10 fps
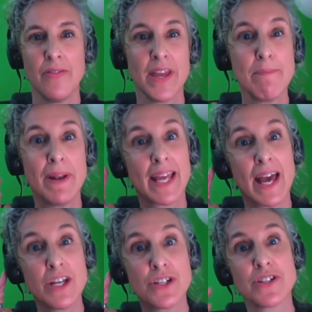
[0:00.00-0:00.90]
The
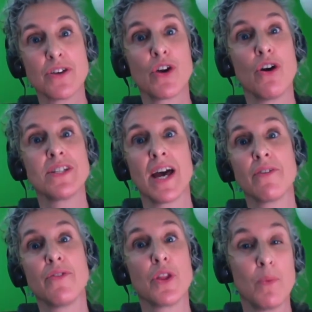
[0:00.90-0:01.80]
implications of
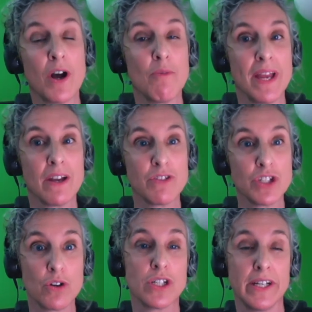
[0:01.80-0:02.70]
contact for the well-being of
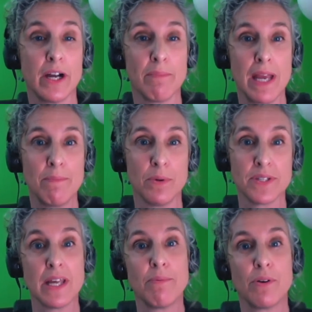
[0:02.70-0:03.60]
children and young people
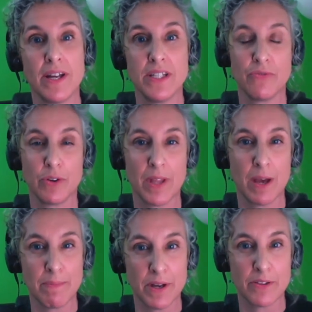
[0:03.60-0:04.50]
separated from
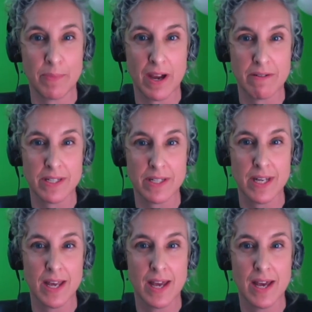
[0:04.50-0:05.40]
their birth parents
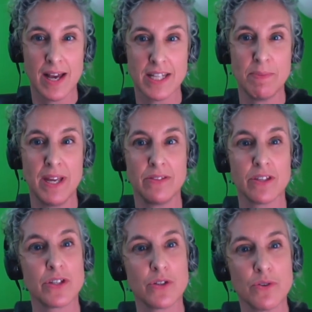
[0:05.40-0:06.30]
has been the
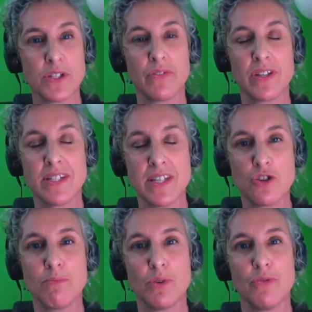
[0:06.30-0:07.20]
source of
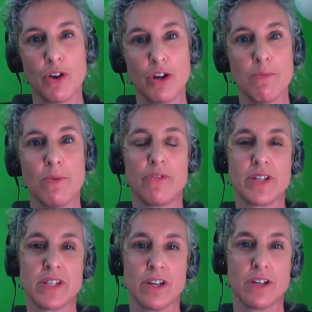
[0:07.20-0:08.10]
considerable volume of
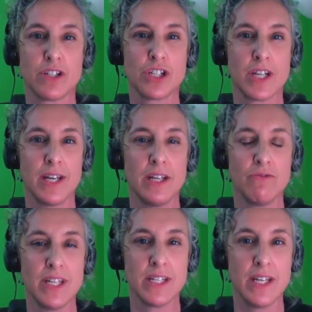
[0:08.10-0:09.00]
research in
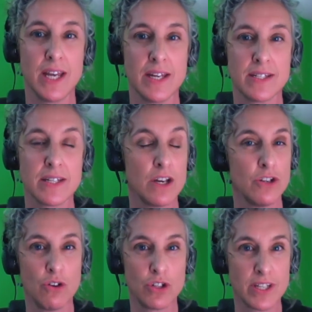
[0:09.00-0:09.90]
recent years,
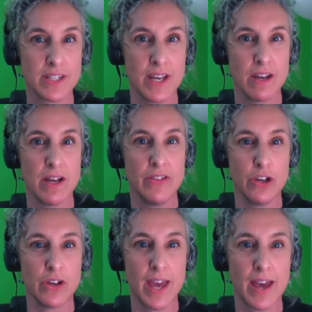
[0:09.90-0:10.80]
not just here in
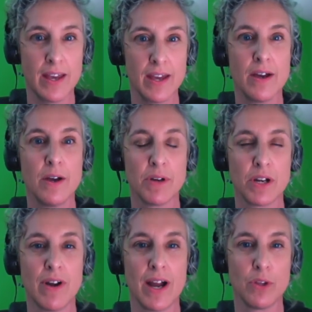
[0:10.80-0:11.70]
the UK, but
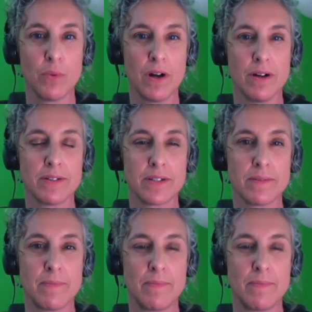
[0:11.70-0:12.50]
around the world.